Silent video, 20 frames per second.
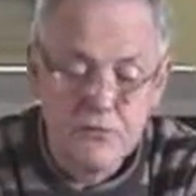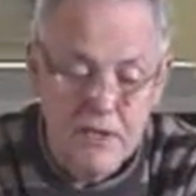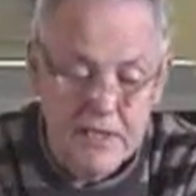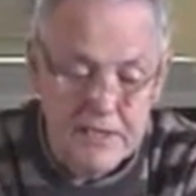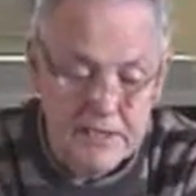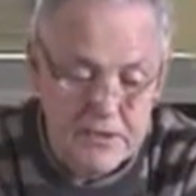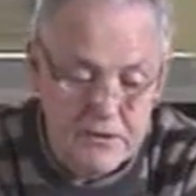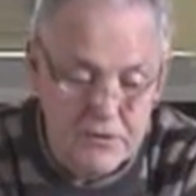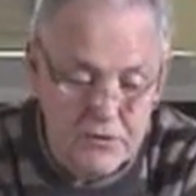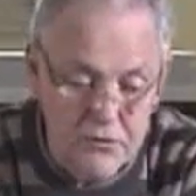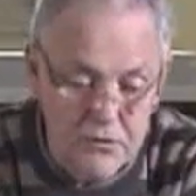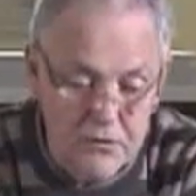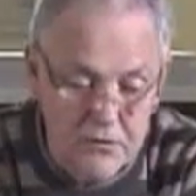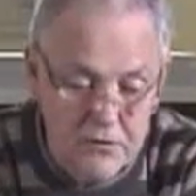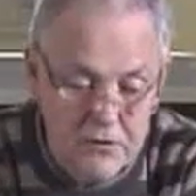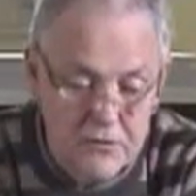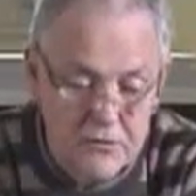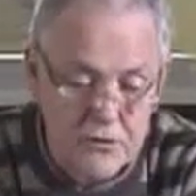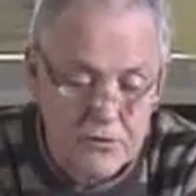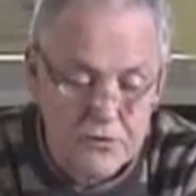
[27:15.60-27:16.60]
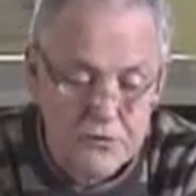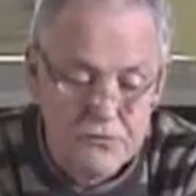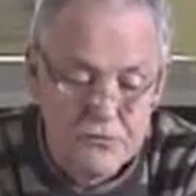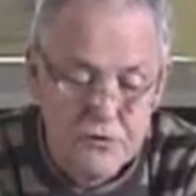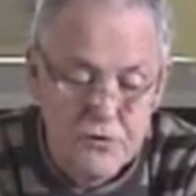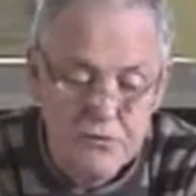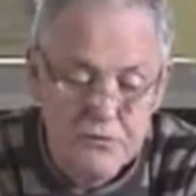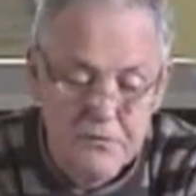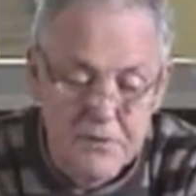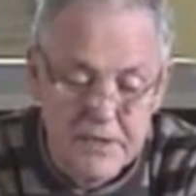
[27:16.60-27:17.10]
radical, or the
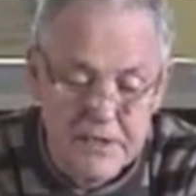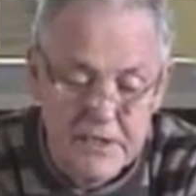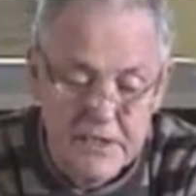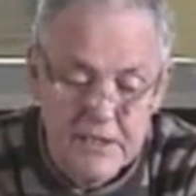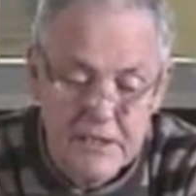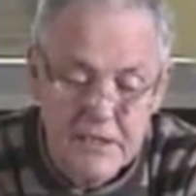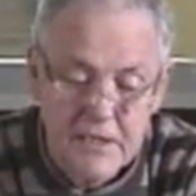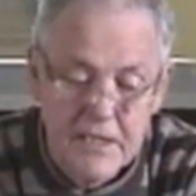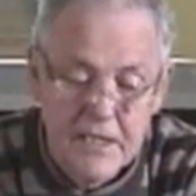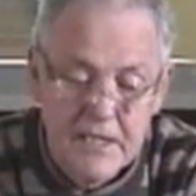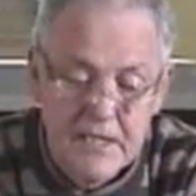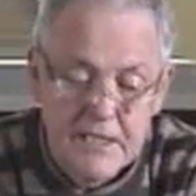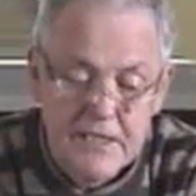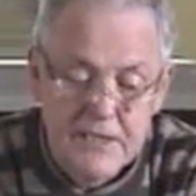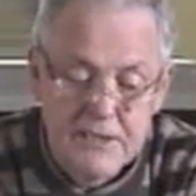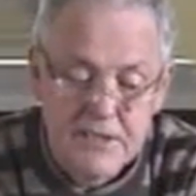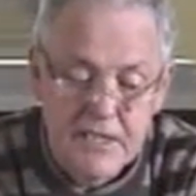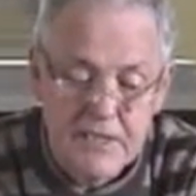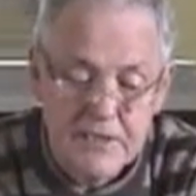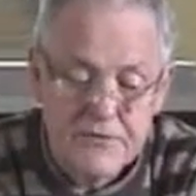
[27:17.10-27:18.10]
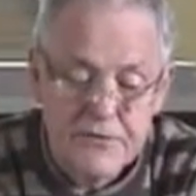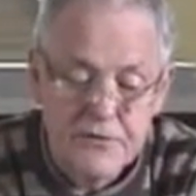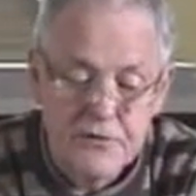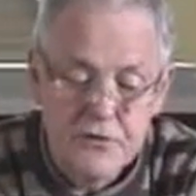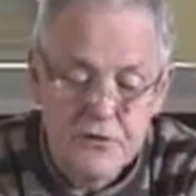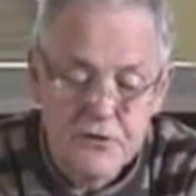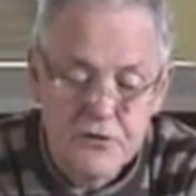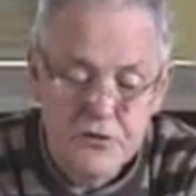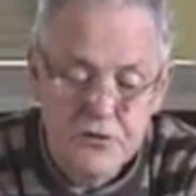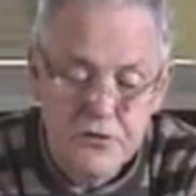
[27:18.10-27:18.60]
root meaning, is that
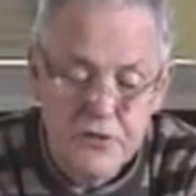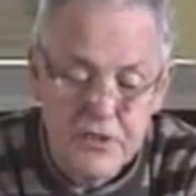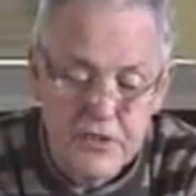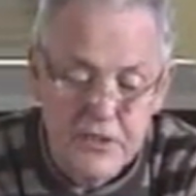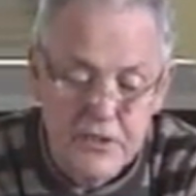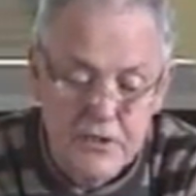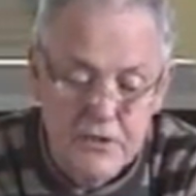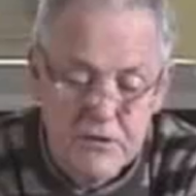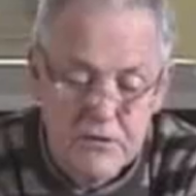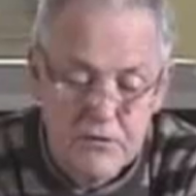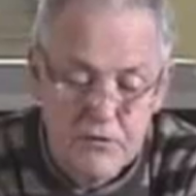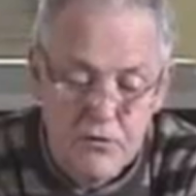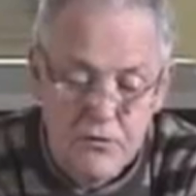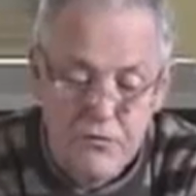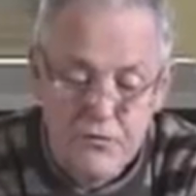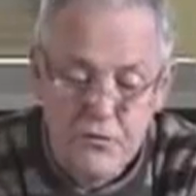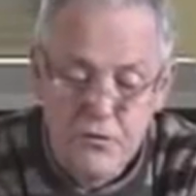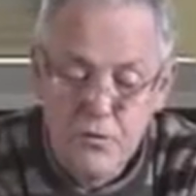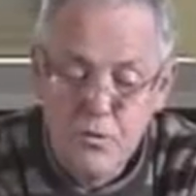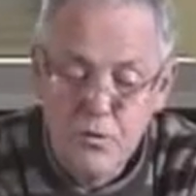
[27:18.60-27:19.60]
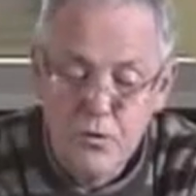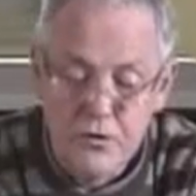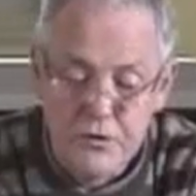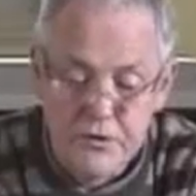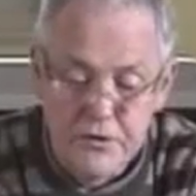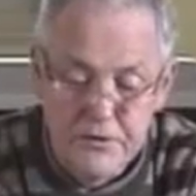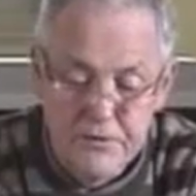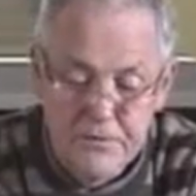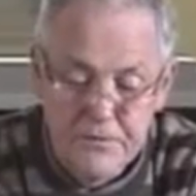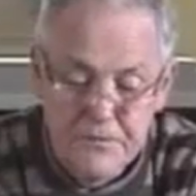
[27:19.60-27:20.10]
for a tree or for
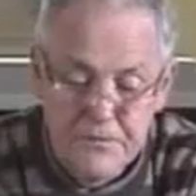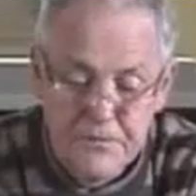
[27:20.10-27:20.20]
wood.